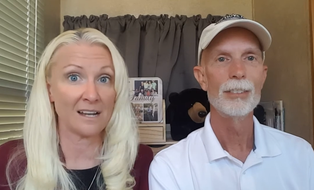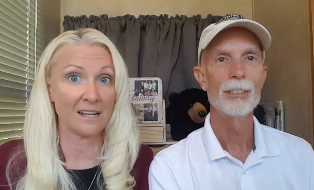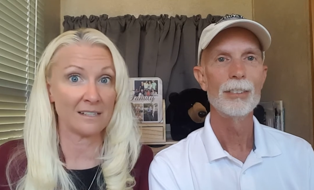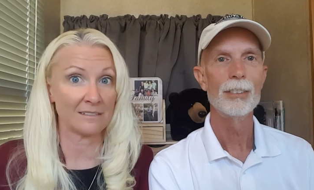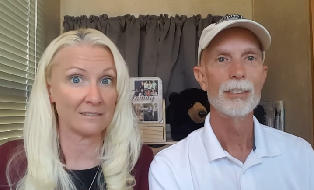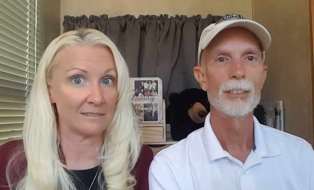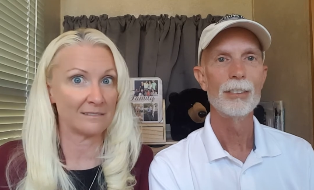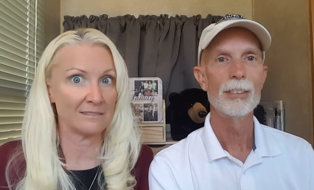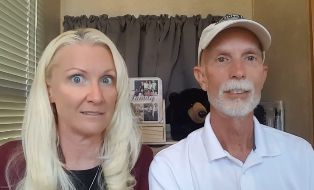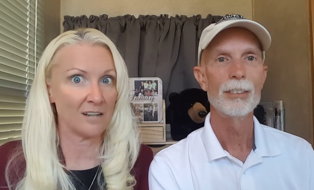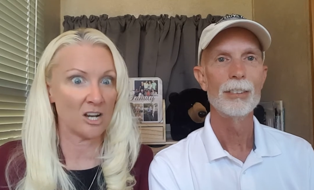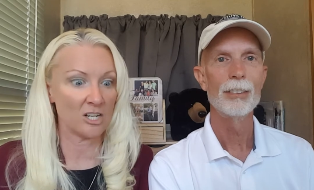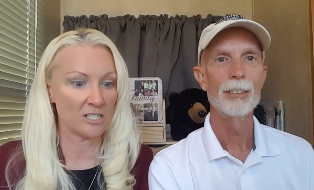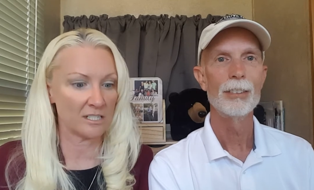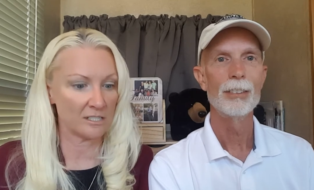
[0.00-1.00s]
Speaker 1: not
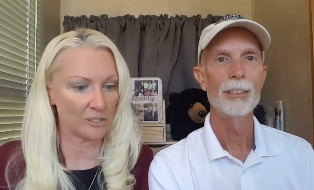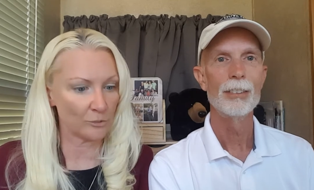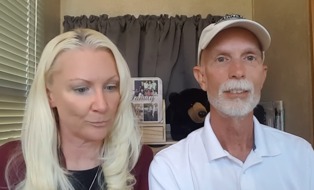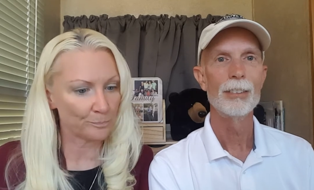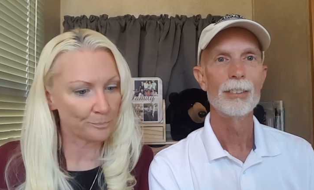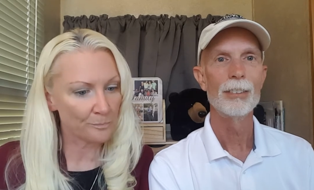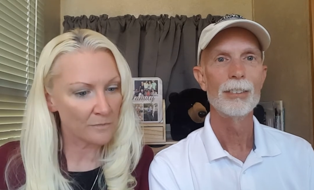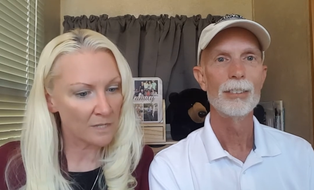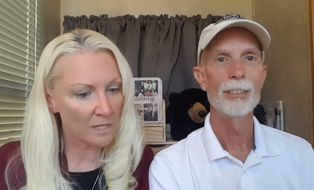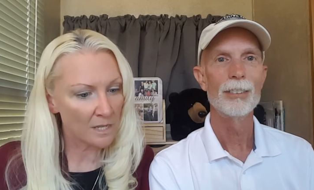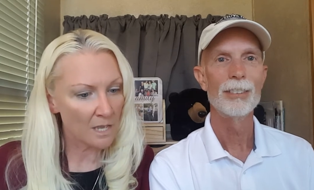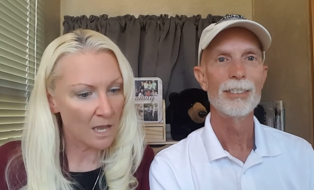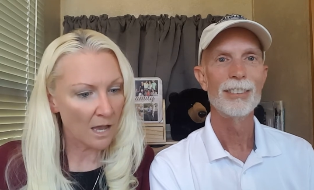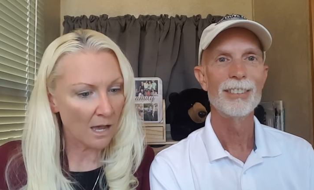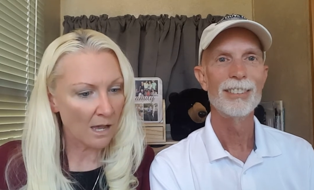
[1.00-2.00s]
hard to do.
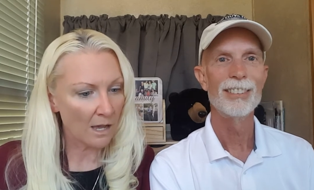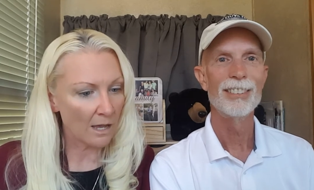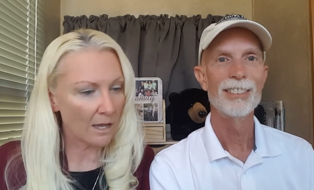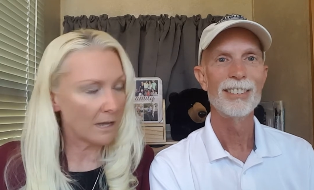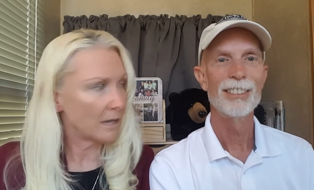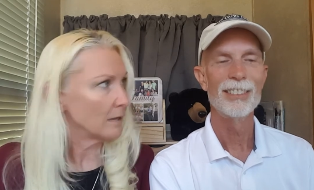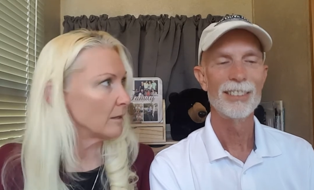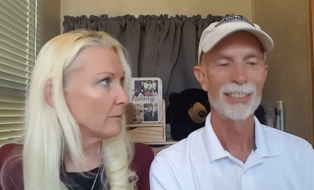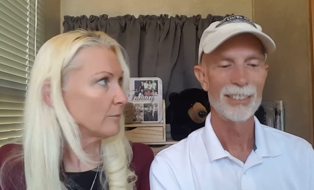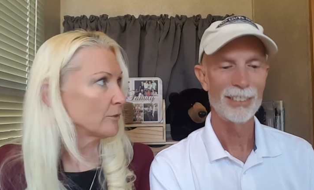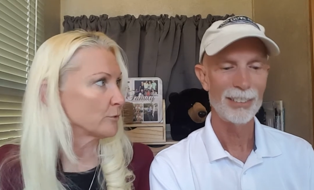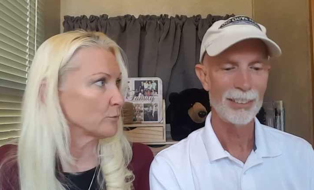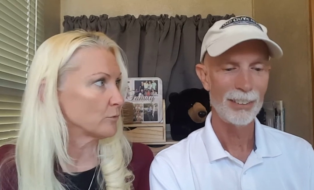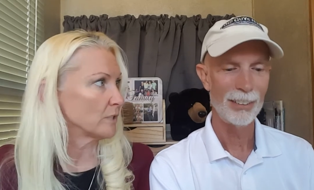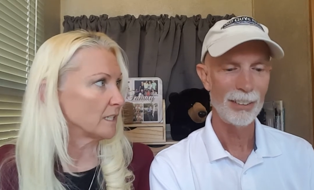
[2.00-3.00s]
Um,
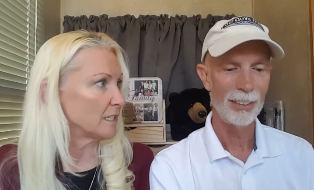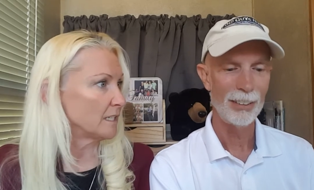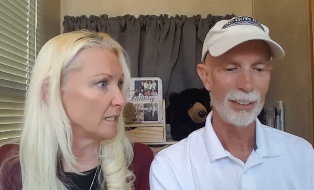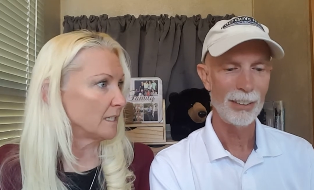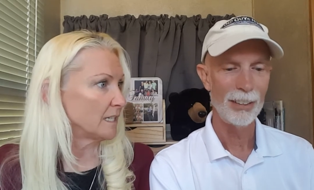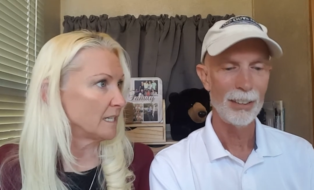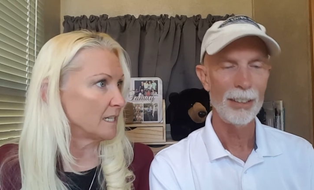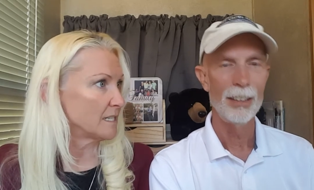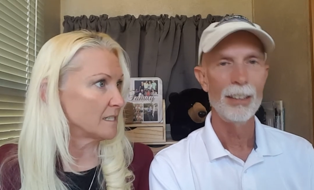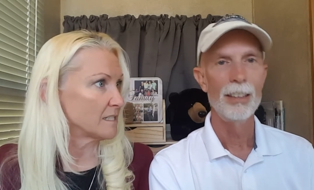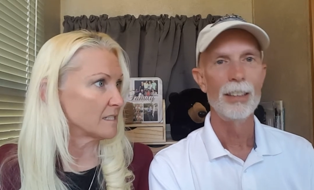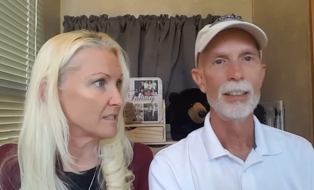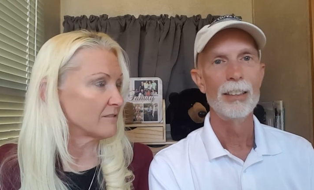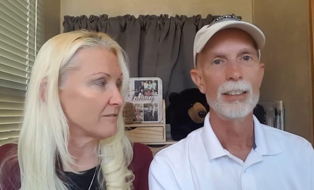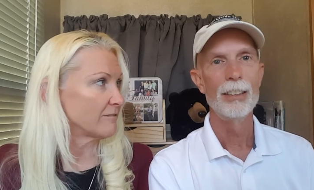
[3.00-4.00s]
three is